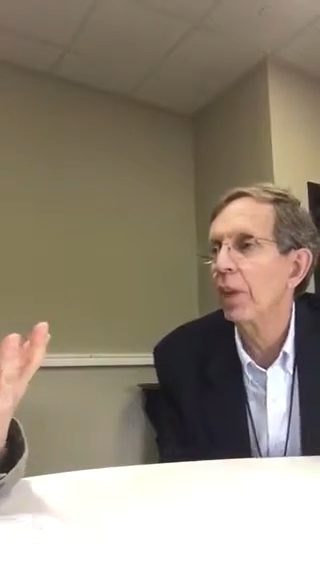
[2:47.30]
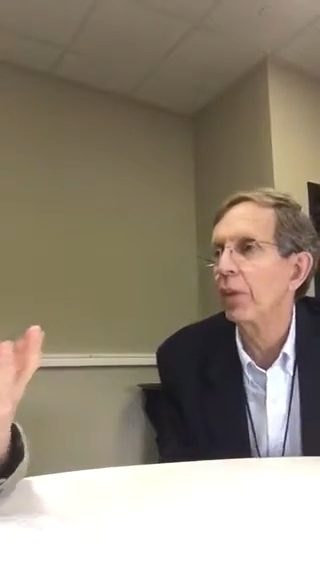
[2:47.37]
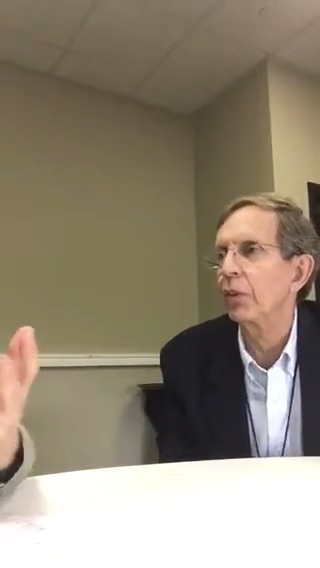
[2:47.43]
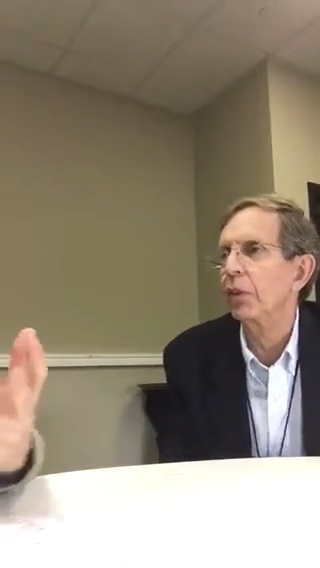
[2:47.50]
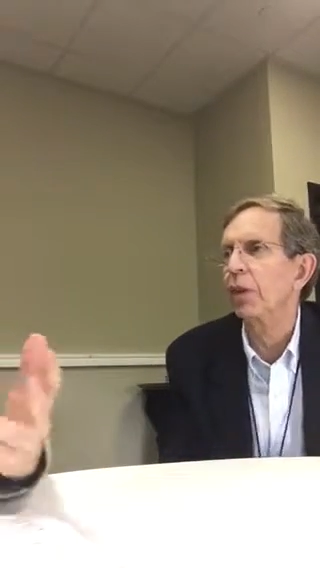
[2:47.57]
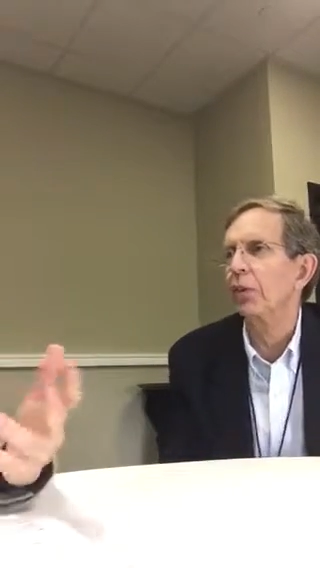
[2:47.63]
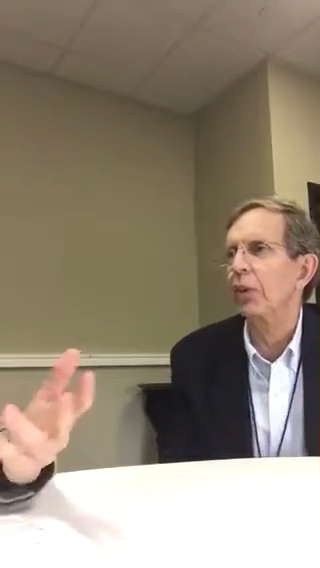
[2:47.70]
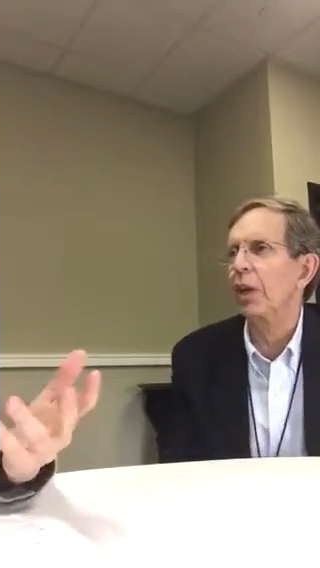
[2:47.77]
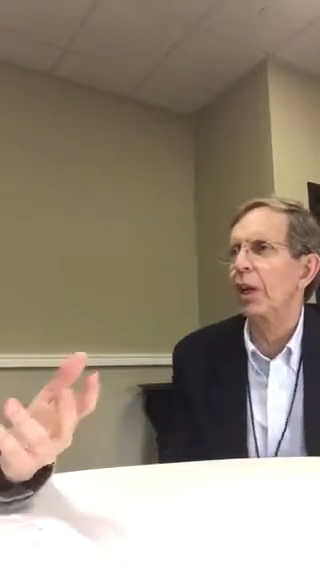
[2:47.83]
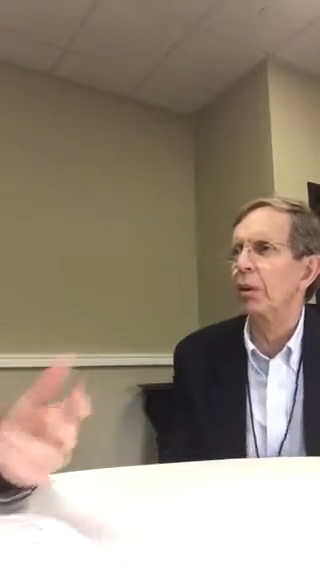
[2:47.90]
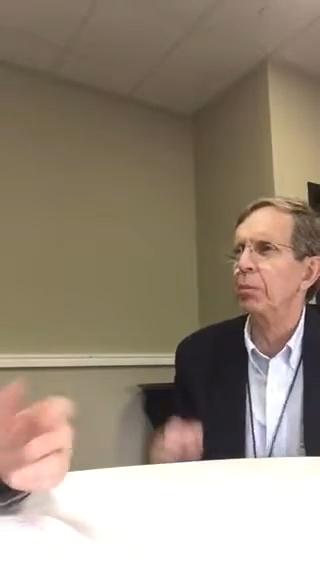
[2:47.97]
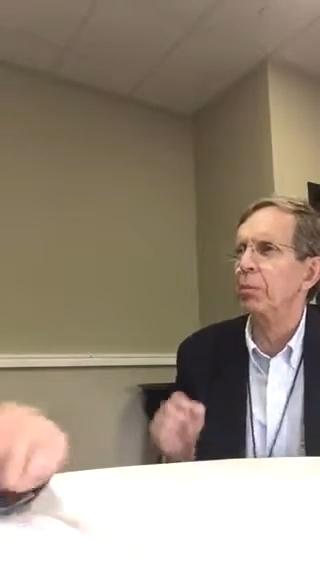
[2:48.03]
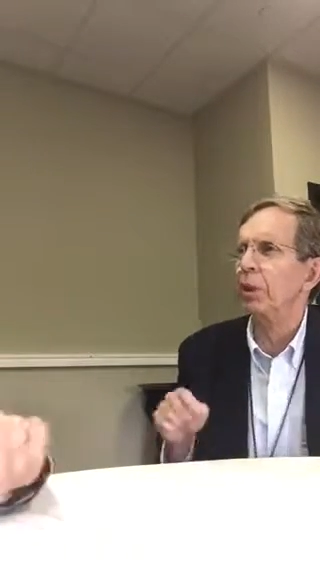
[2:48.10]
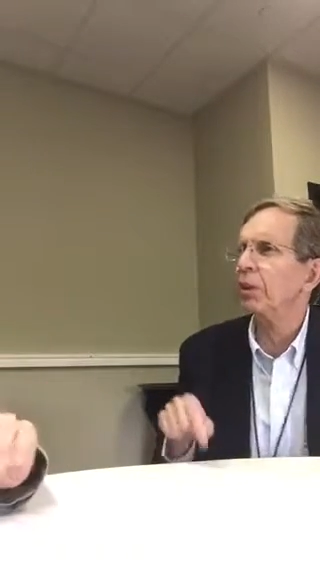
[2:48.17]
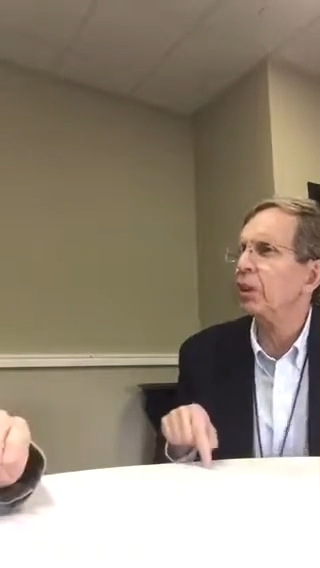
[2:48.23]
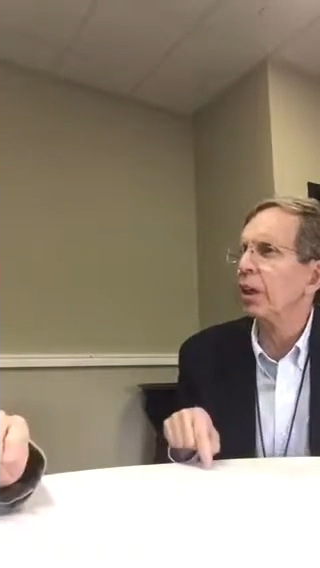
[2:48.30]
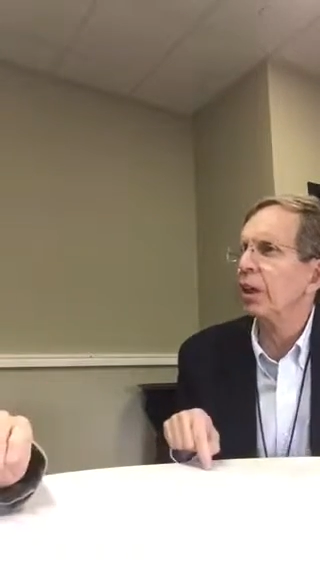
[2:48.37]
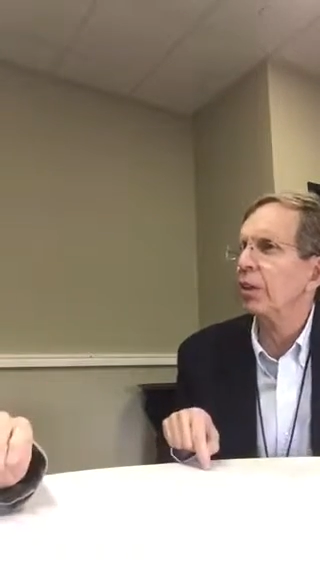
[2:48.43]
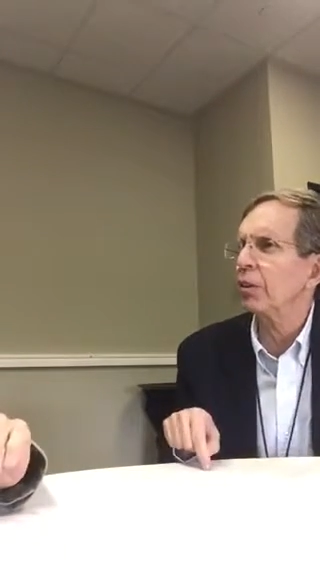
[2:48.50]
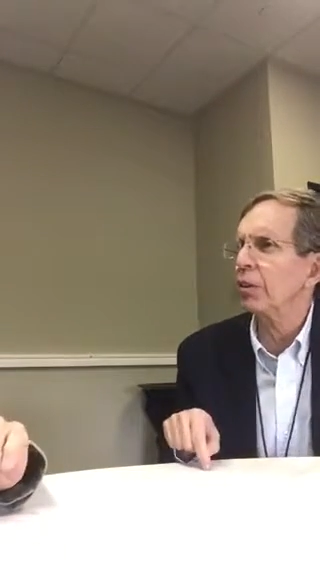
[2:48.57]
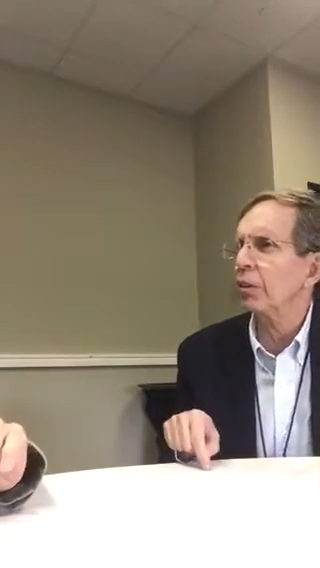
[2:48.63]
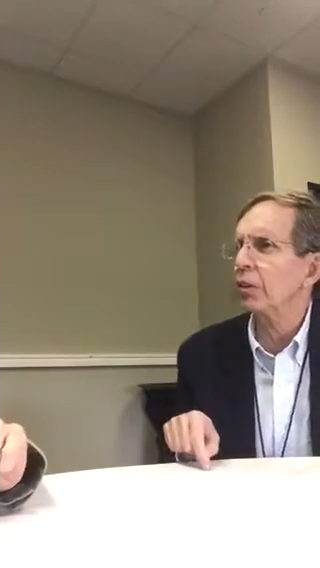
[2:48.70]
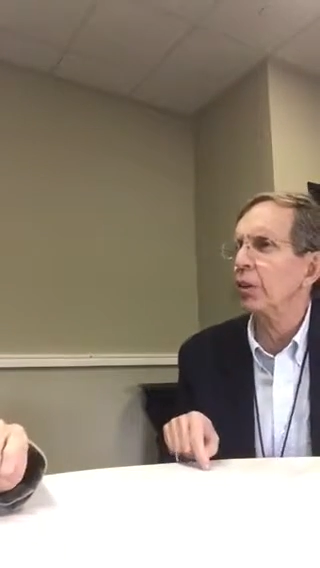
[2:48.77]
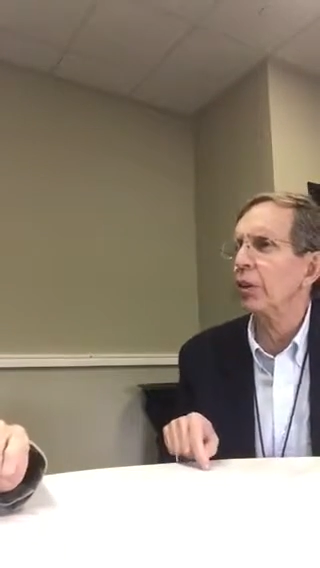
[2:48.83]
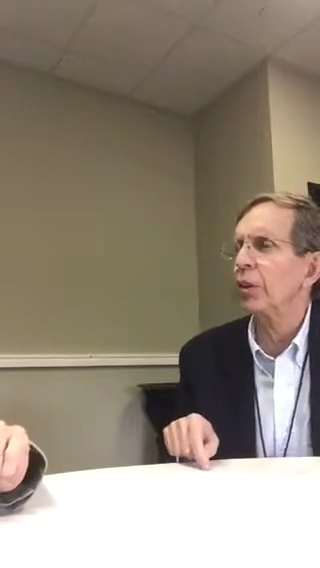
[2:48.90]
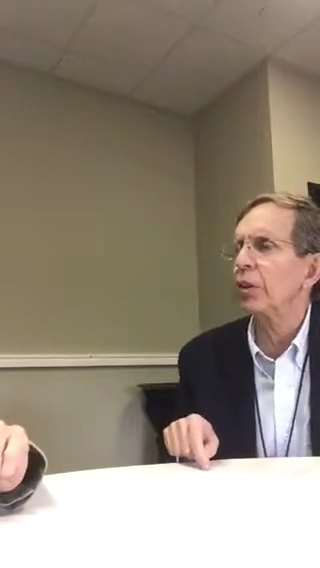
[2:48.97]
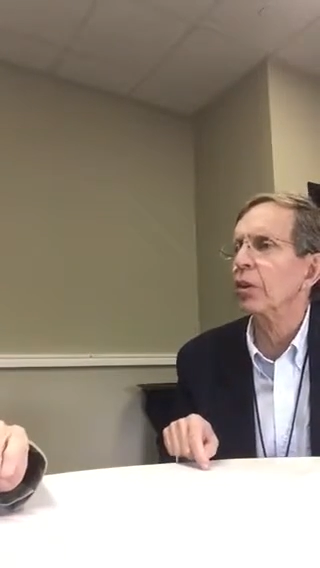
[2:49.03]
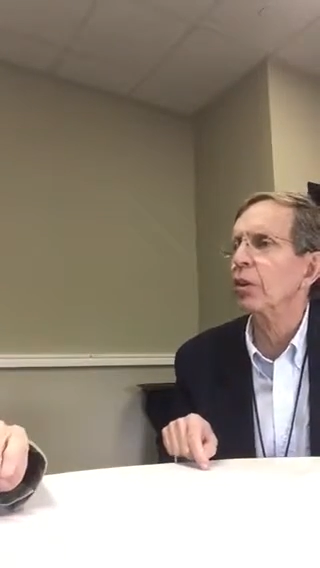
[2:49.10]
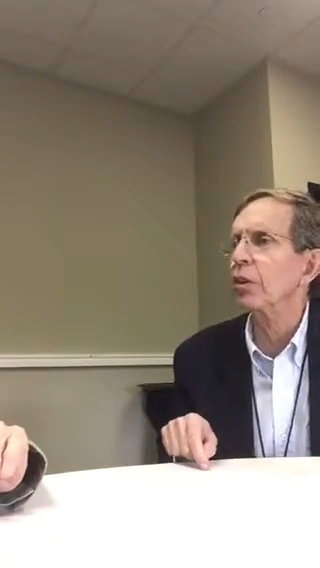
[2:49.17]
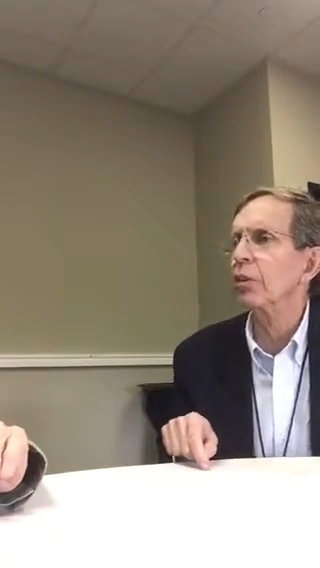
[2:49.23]
Has he ever had a blood count
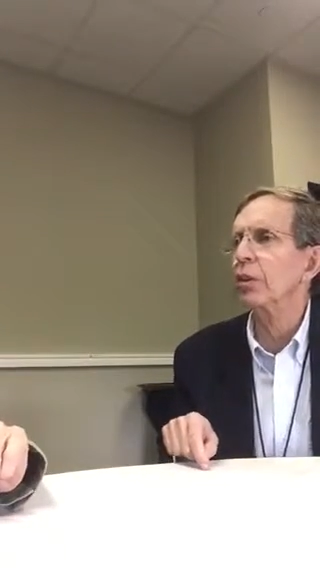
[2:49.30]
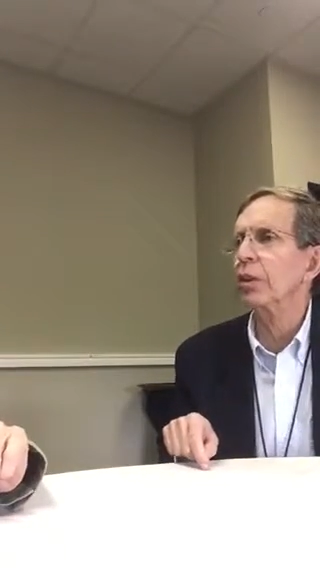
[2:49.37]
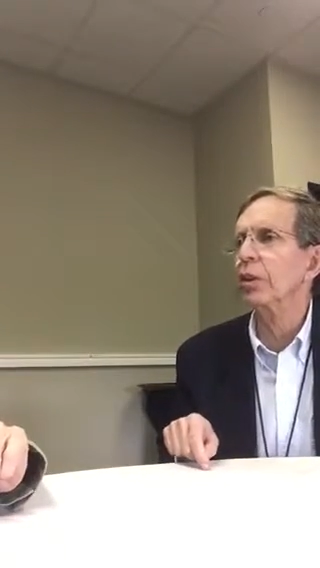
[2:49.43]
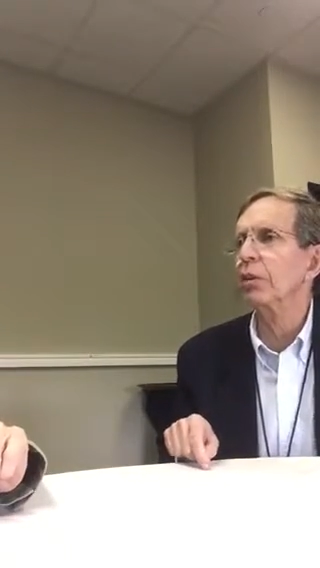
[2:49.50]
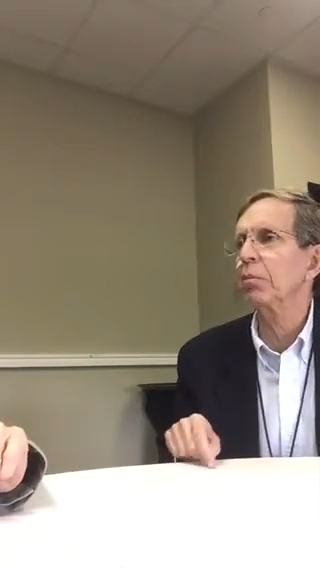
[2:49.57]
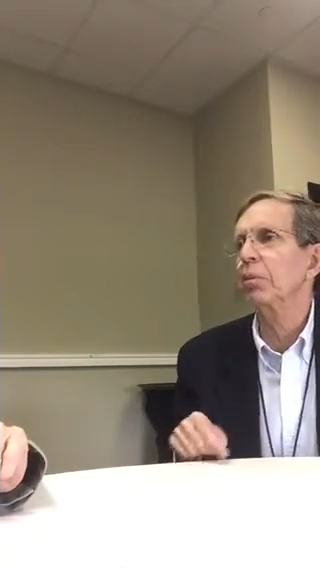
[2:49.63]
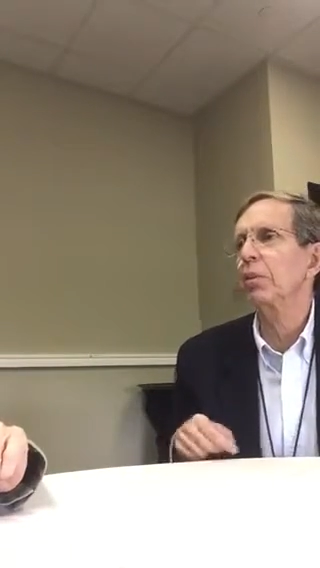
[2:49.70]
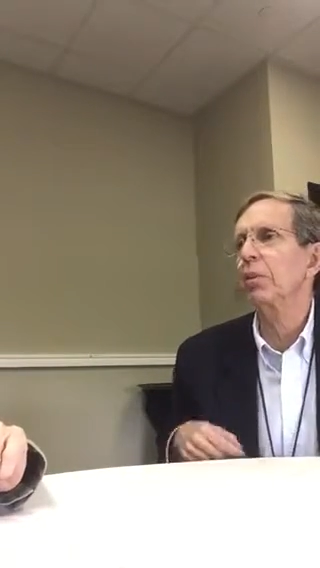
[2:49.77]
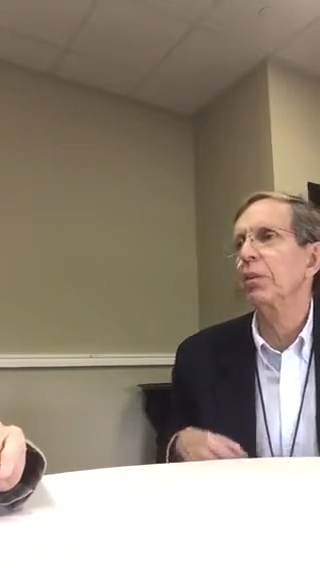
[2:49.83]
during those times?